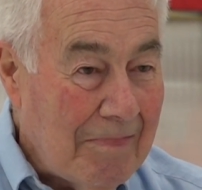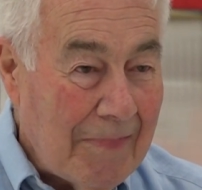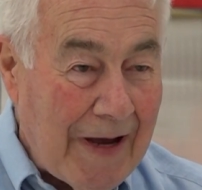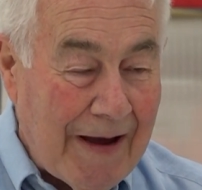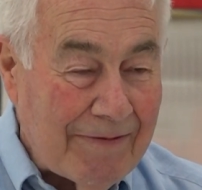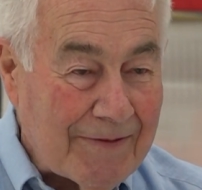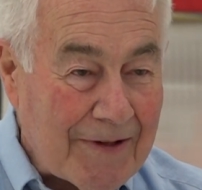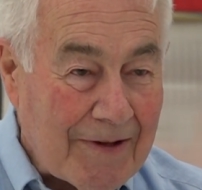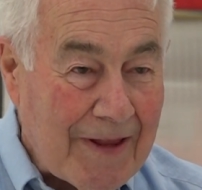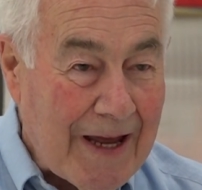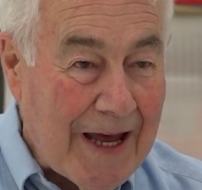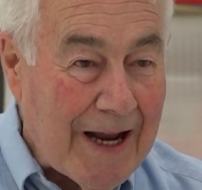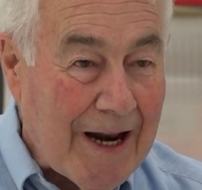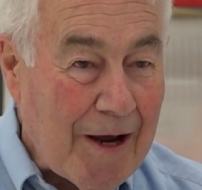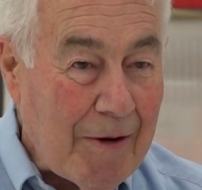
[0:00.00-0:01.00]
After
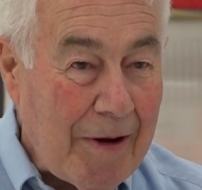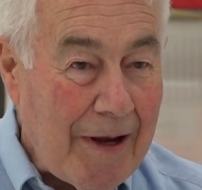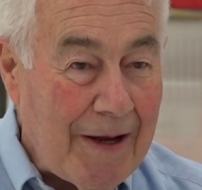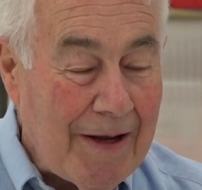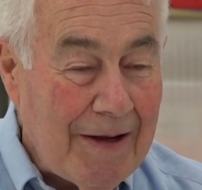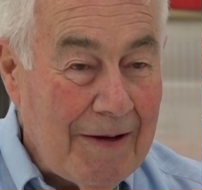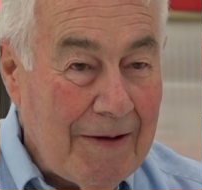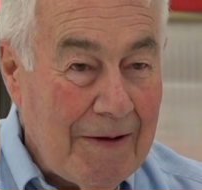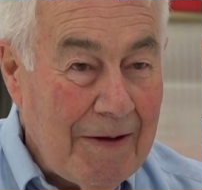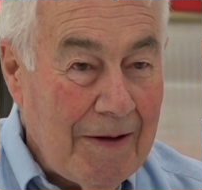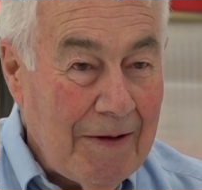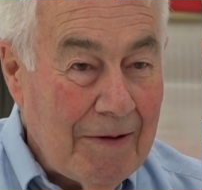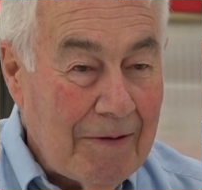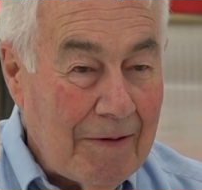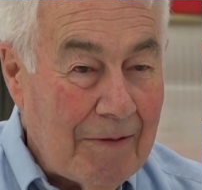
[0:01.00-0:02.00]
that, I,
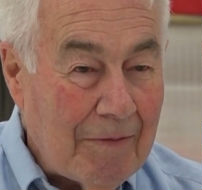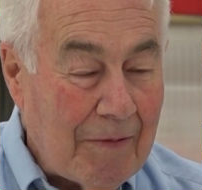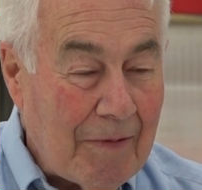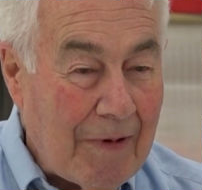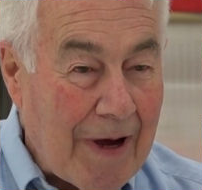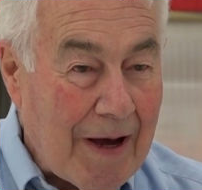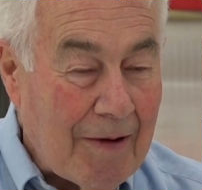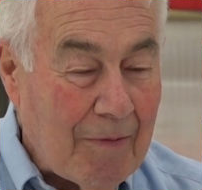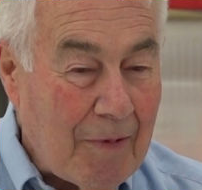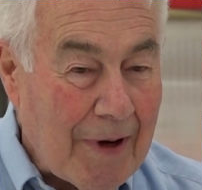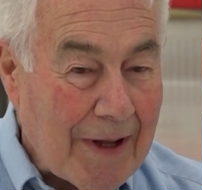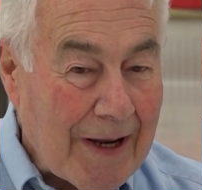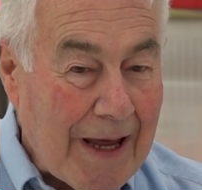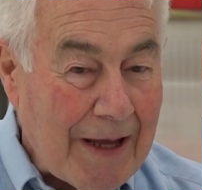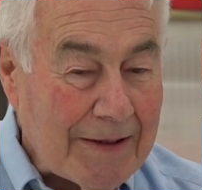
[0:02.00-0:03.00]
uh,
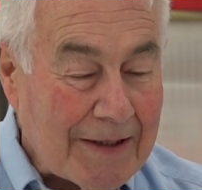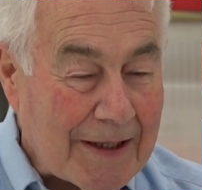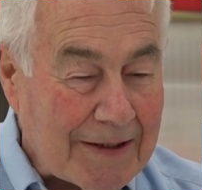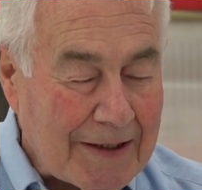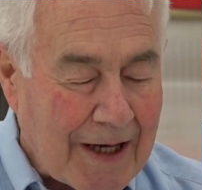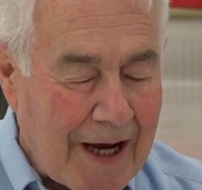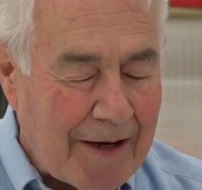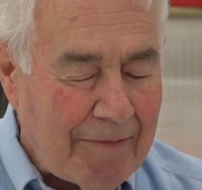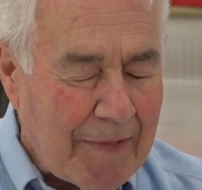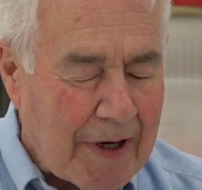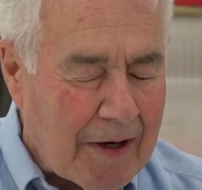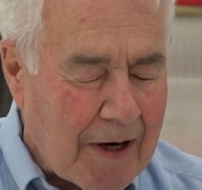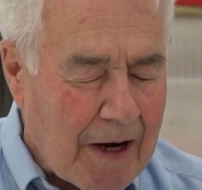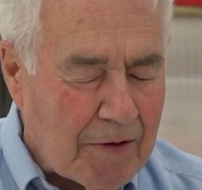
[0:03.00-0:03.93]
well, at the time there,